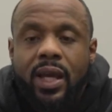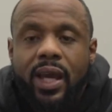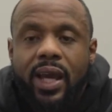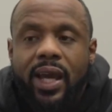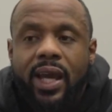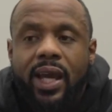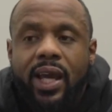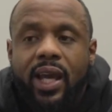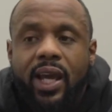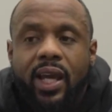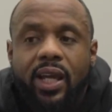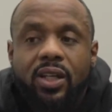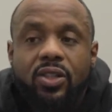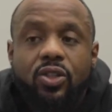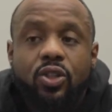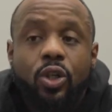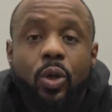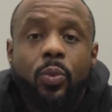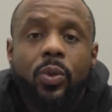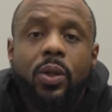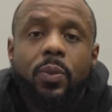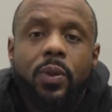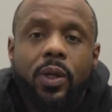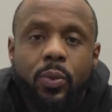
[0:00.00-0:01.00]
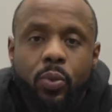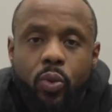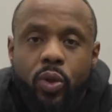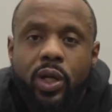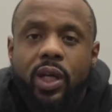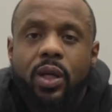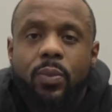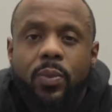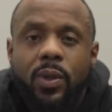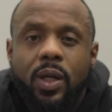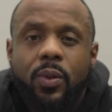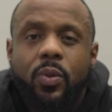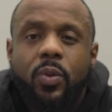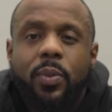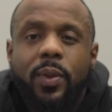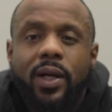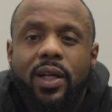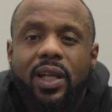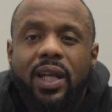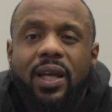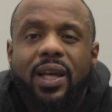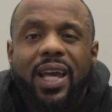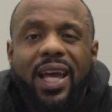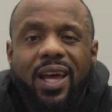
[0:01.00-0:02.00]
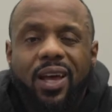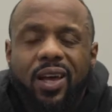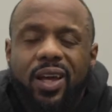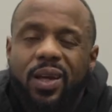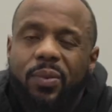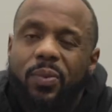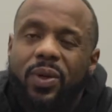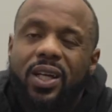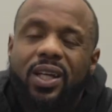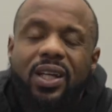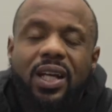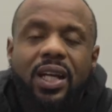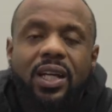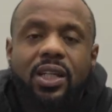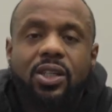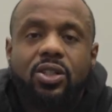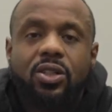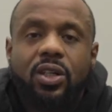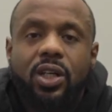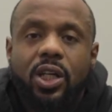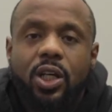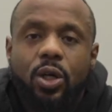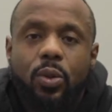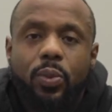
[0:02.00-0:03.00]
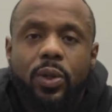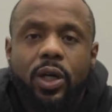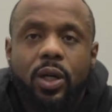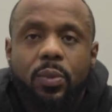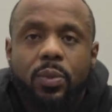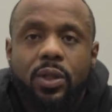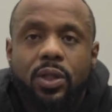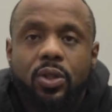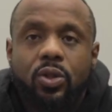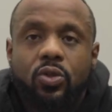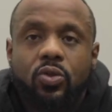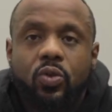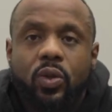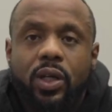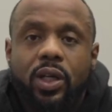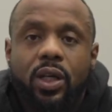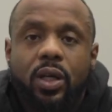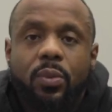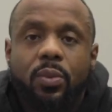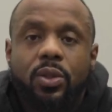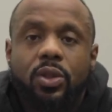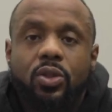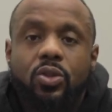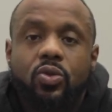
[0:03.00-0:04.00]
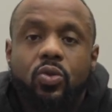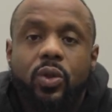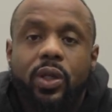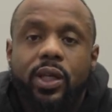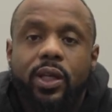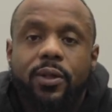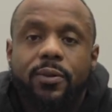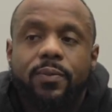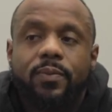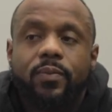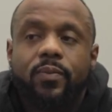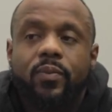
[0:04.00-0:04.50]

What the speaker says: And so many people were hitting me up about like, hey man, I need your help. Help me lose weight. Help me lose weight.